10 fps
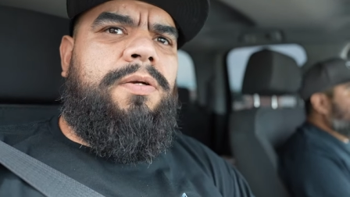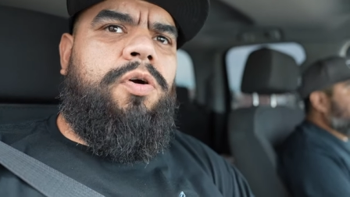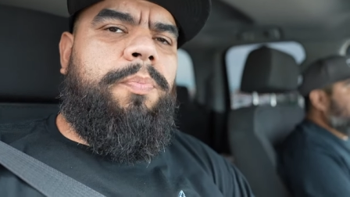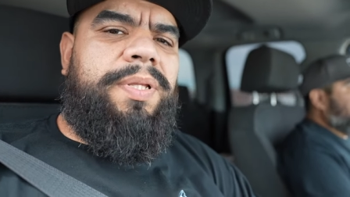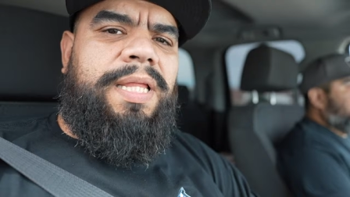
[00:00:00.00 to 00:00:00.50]

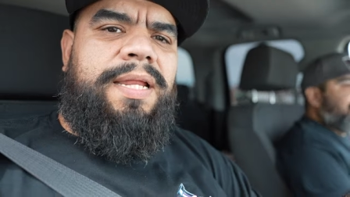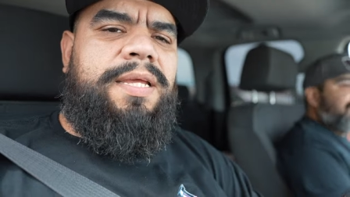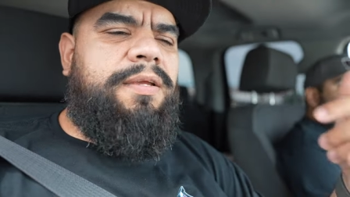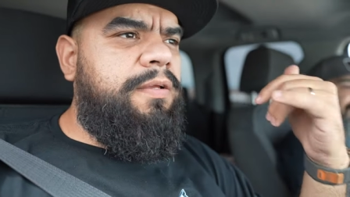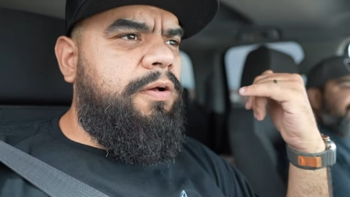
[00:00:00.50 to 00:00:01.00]
Compa
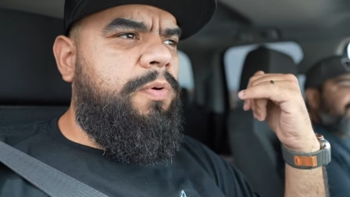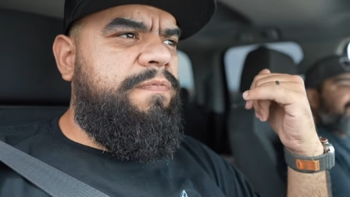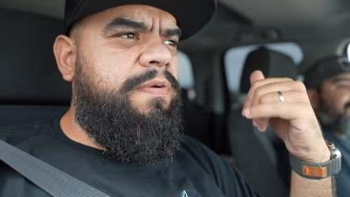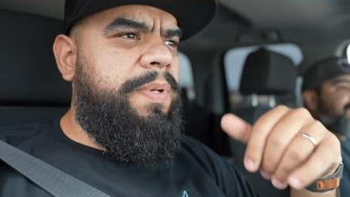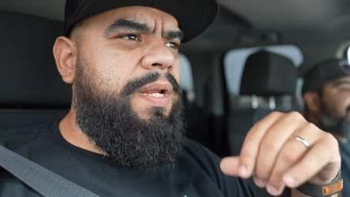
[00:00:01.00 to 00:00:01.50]
Danny, all the
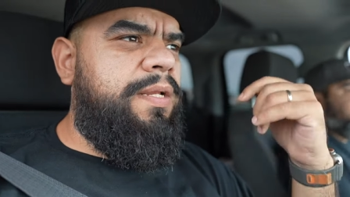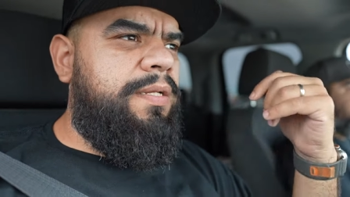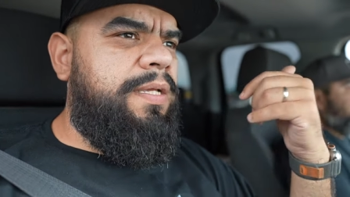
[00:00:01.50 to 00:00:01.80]
way from Midland,